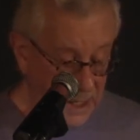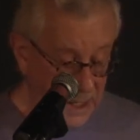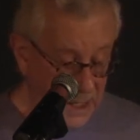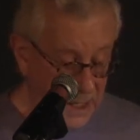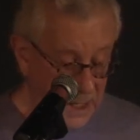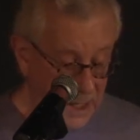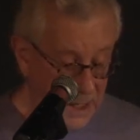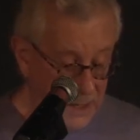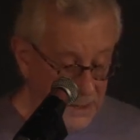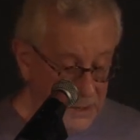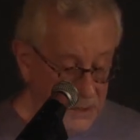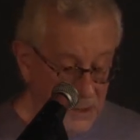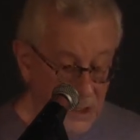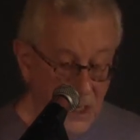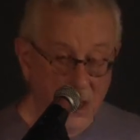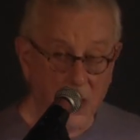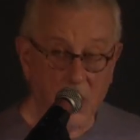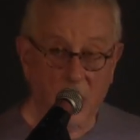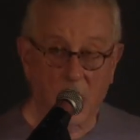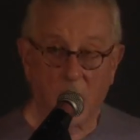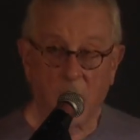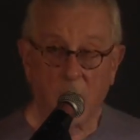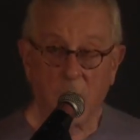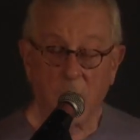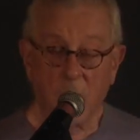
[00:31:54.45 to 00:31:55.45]

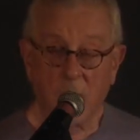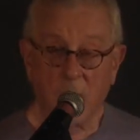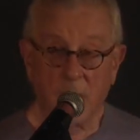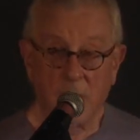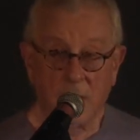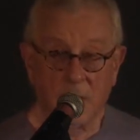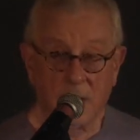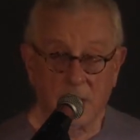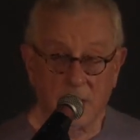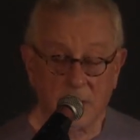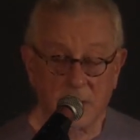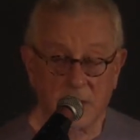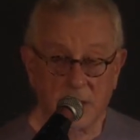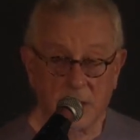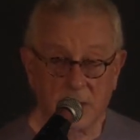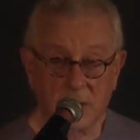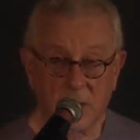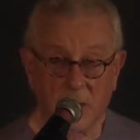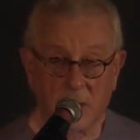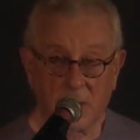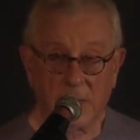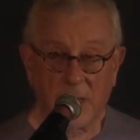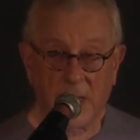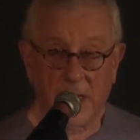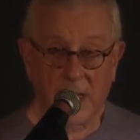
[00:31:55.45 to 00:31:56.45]
"No." She
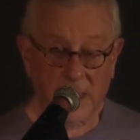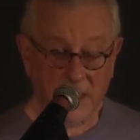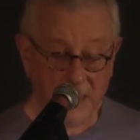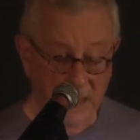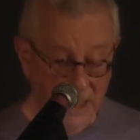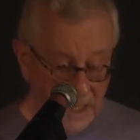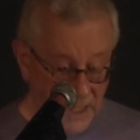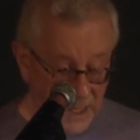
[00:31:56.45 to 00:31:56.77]
told Mac,